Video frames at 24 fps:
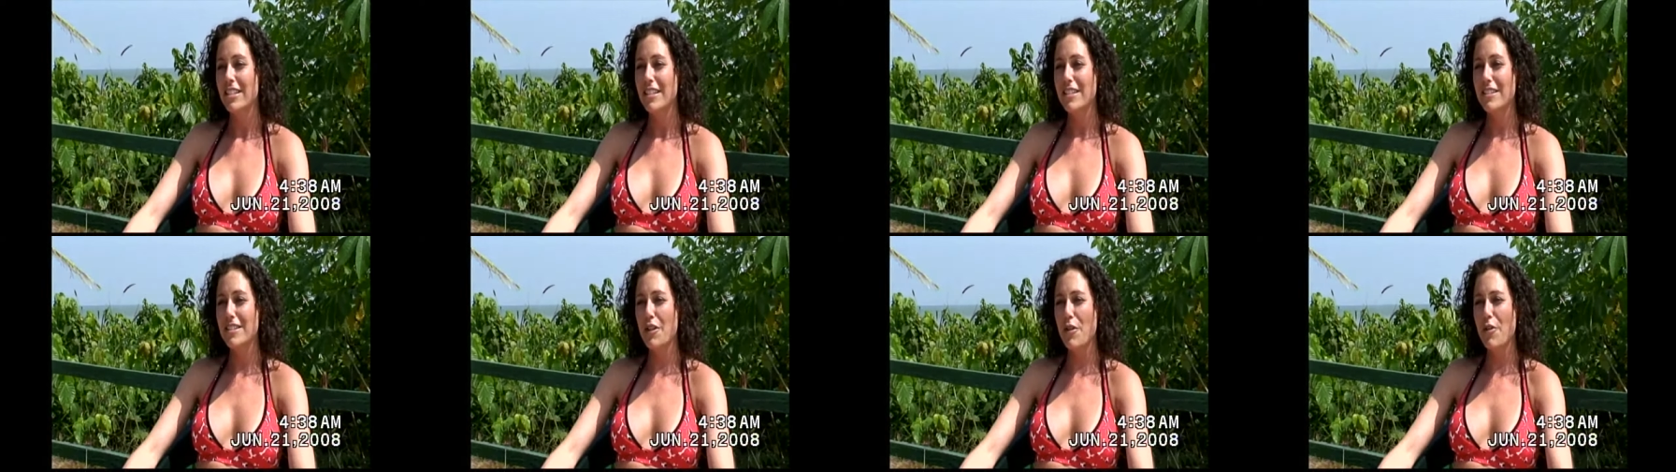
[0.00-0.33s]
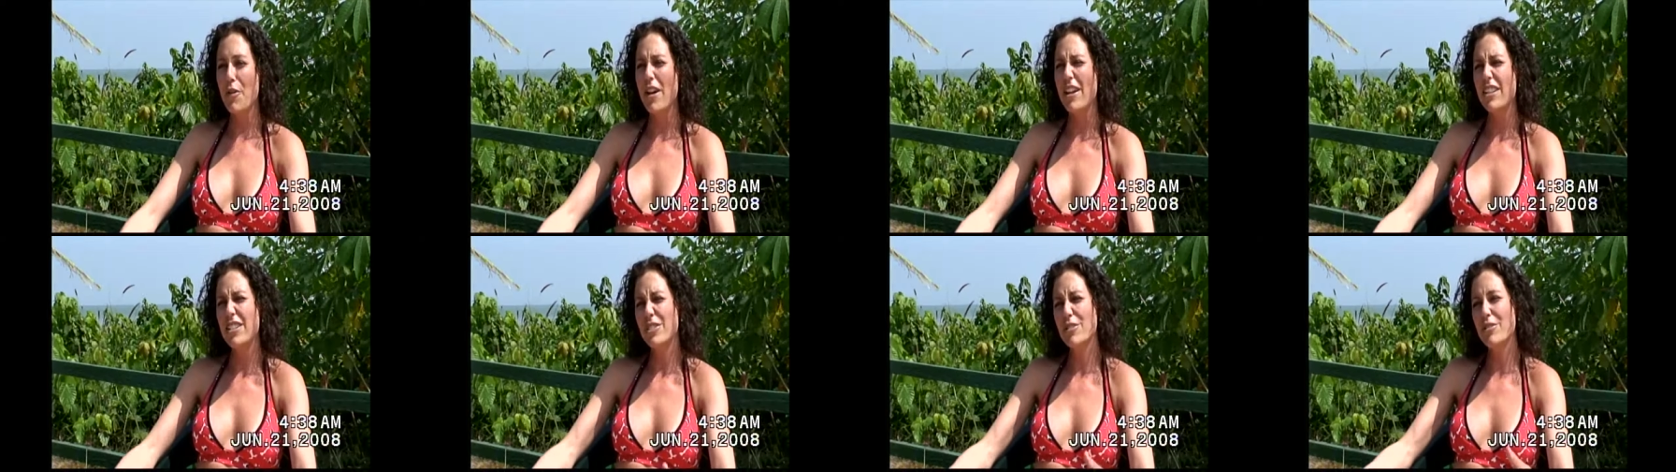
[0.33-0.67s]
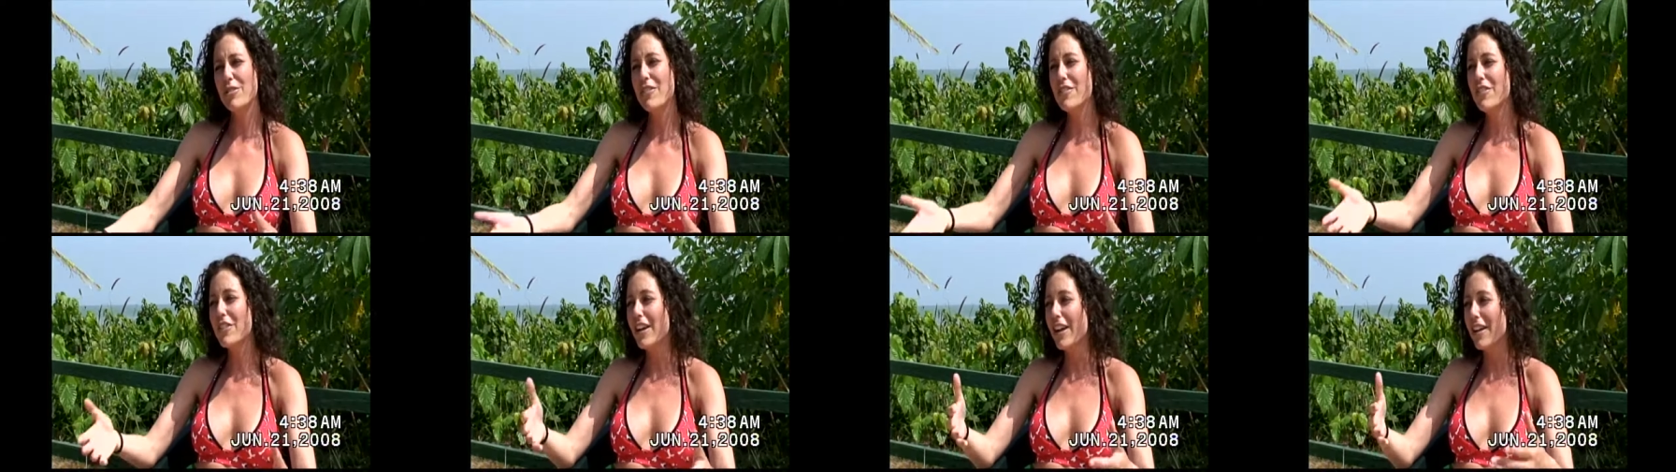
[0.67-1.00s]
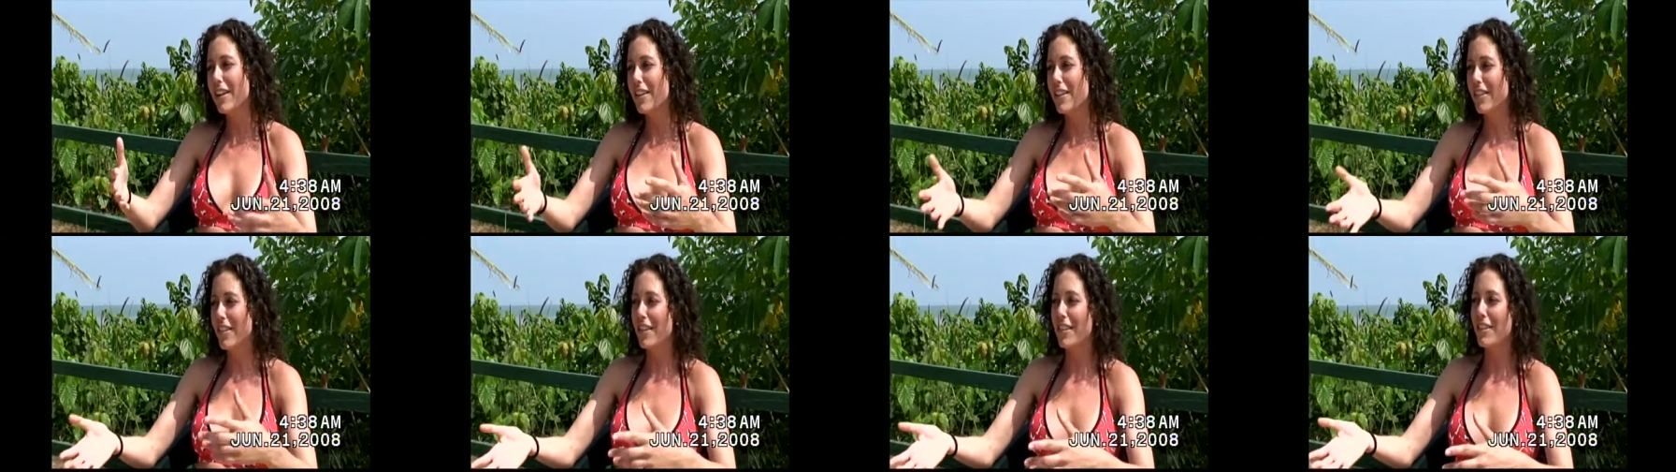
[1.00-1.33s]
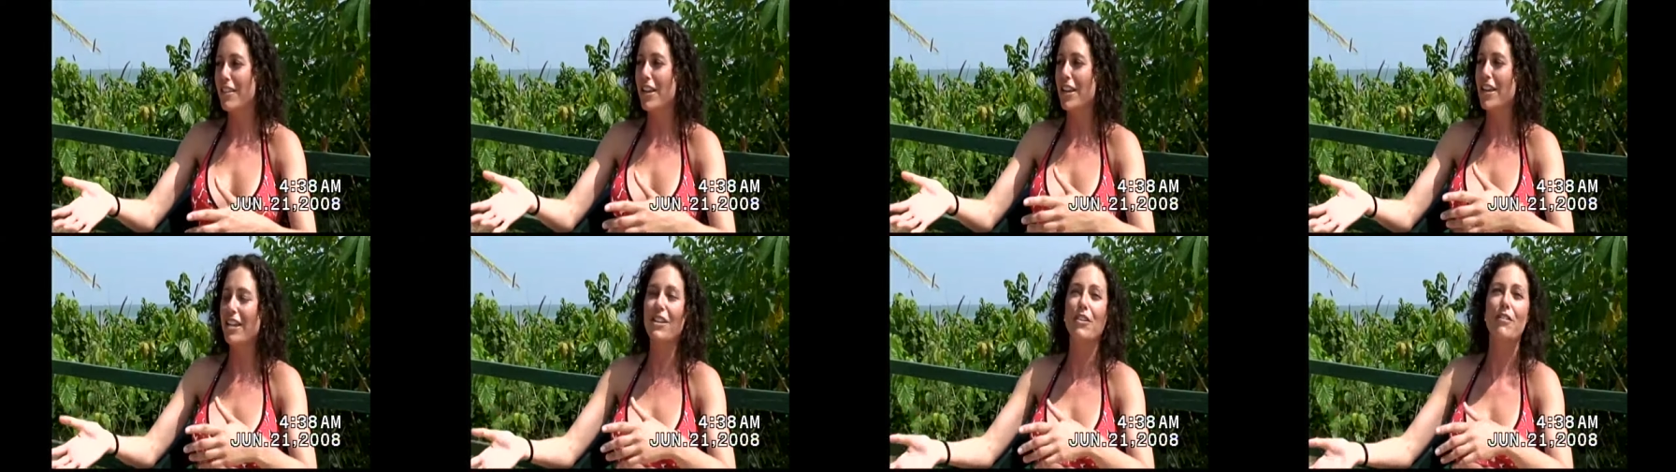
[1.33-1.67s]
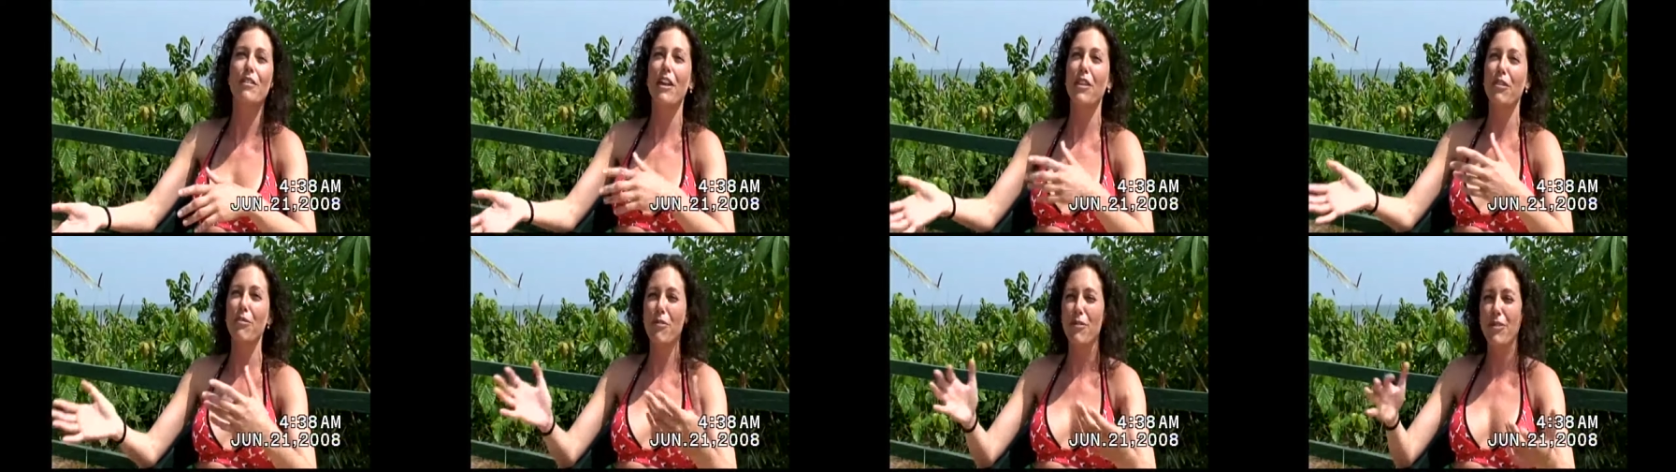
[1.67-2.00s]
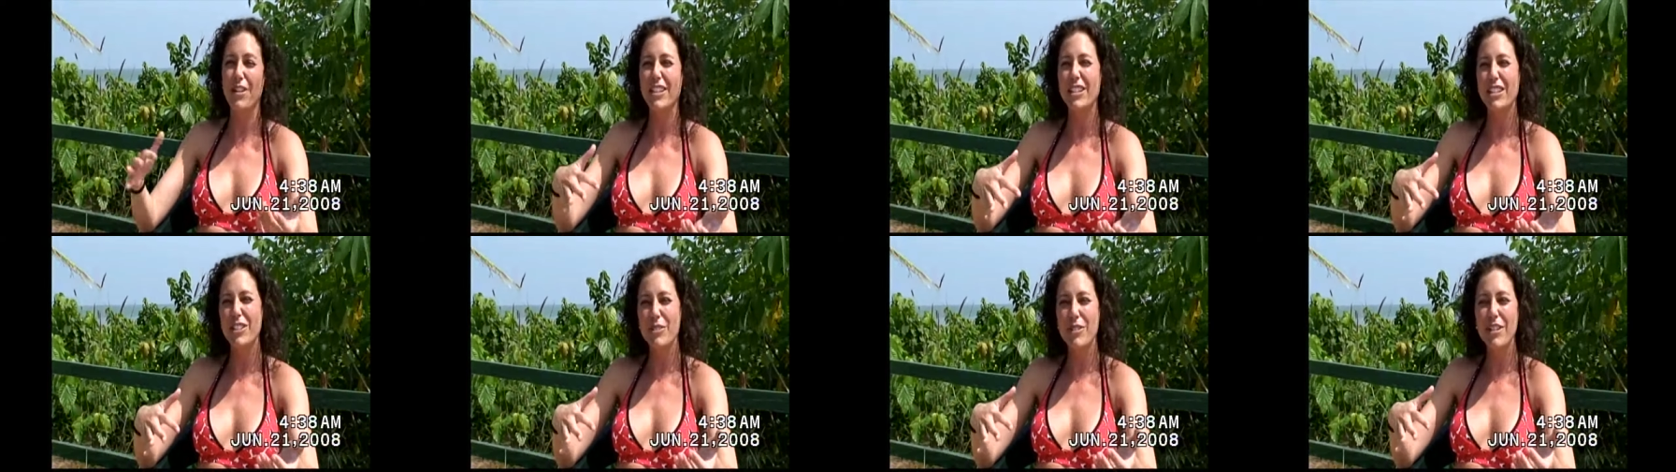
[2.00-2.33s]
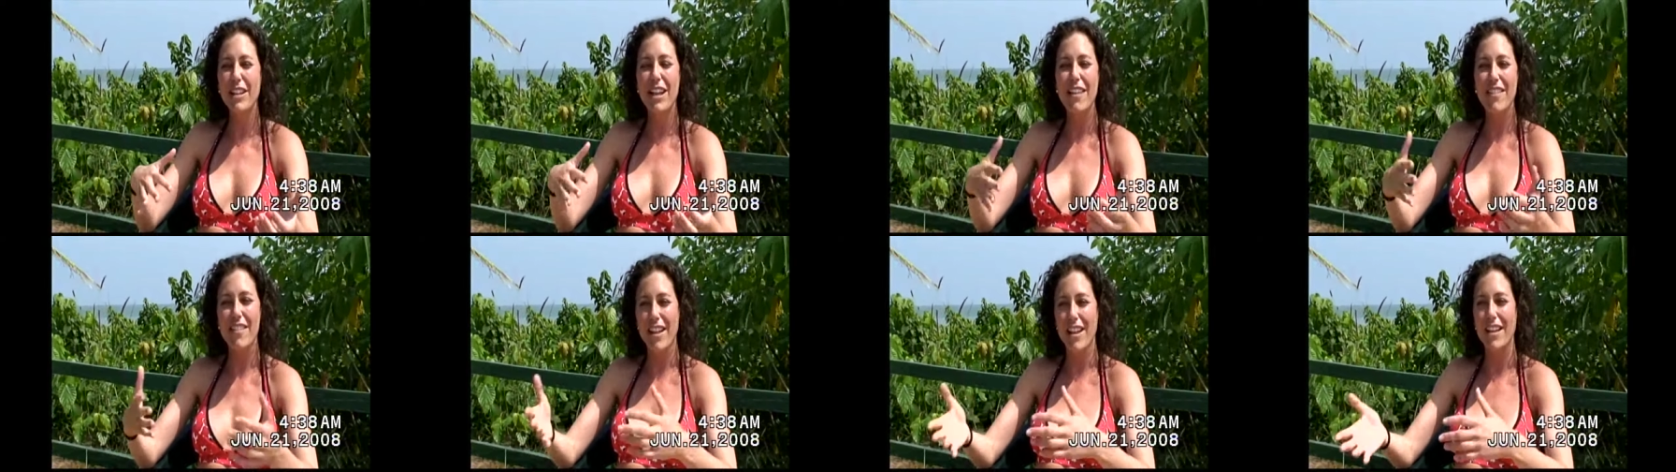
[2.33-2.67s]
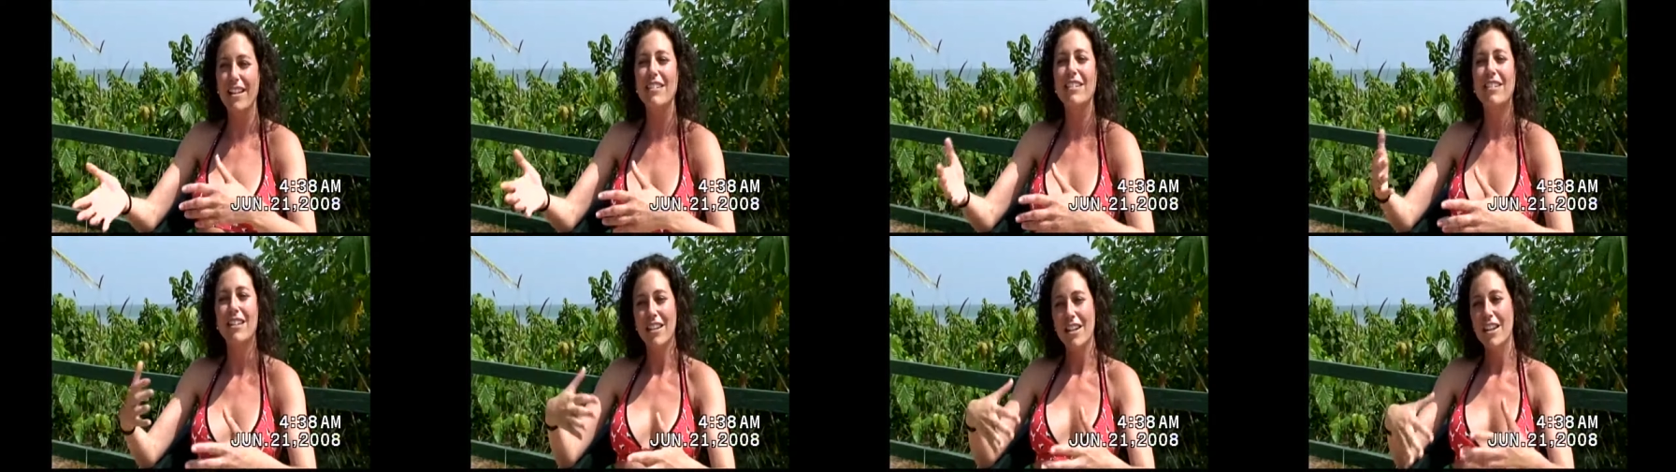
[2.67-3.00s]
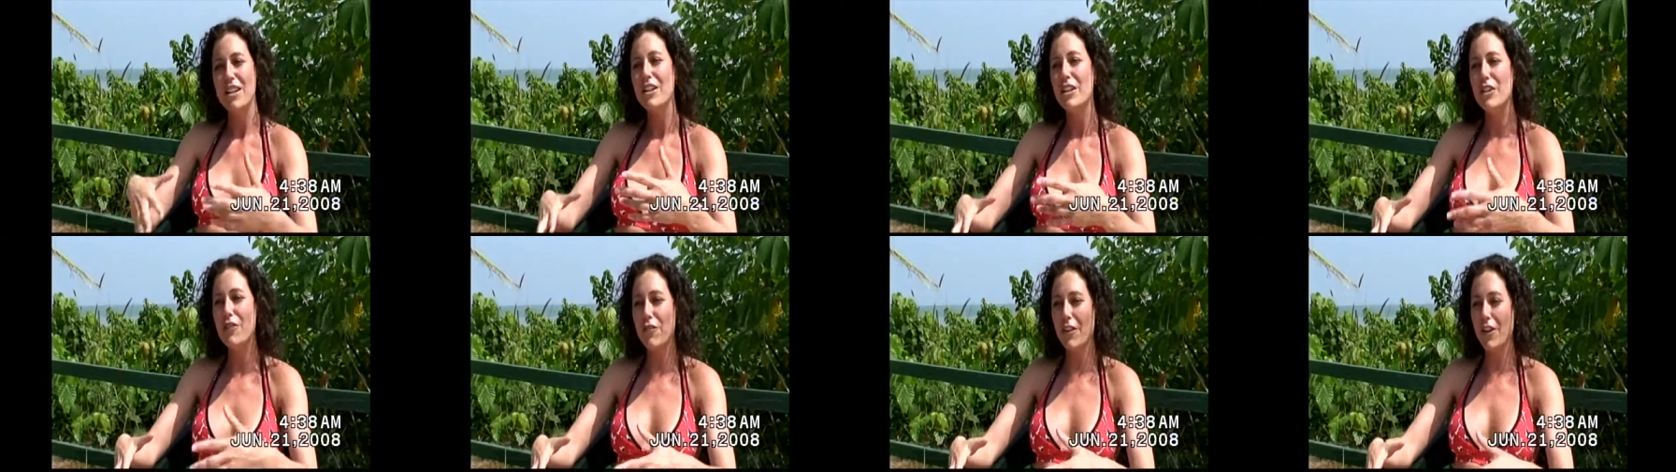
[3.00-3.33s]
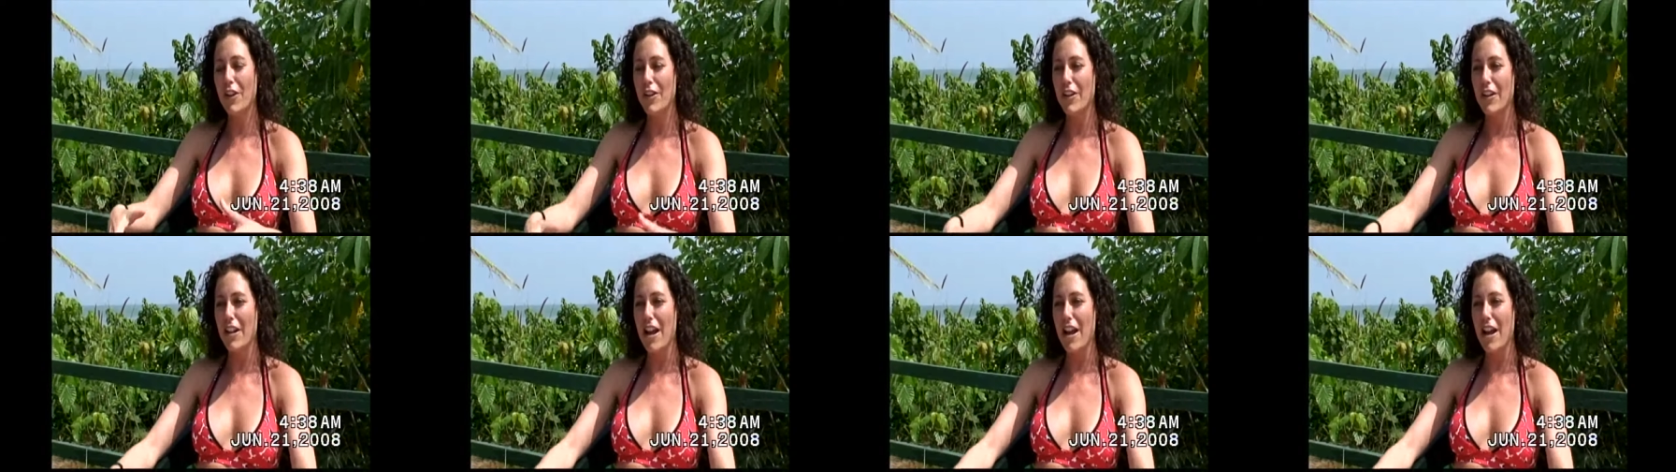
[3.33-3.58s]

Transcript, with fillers: So it's sort of the kind of thing that you get thrown into it and then you figure